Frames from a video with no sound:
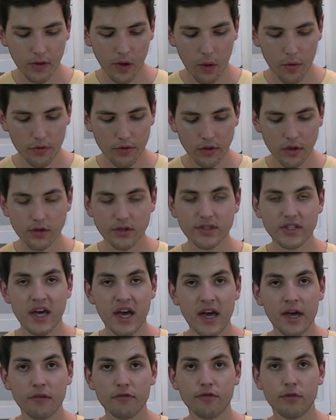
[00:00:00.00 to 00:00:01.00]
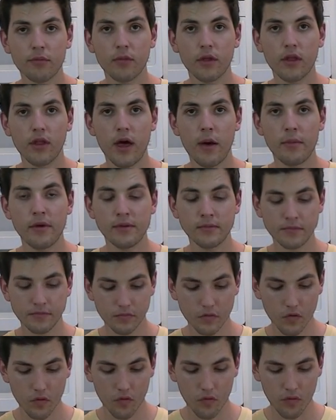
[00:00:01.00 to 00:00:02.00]
with a little tang from the lemon,
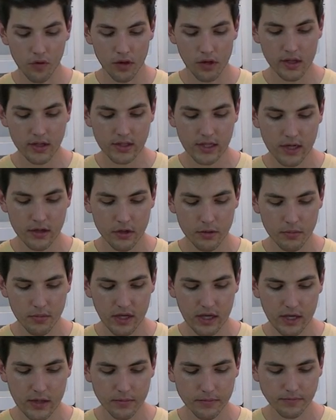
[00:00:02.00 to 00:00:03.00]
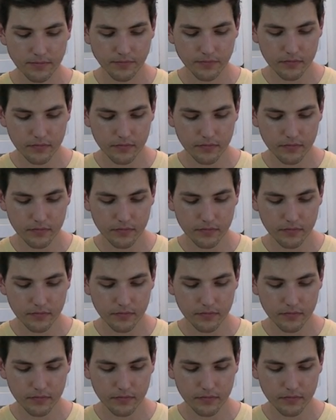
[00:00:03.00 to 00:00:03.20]
really tender meat,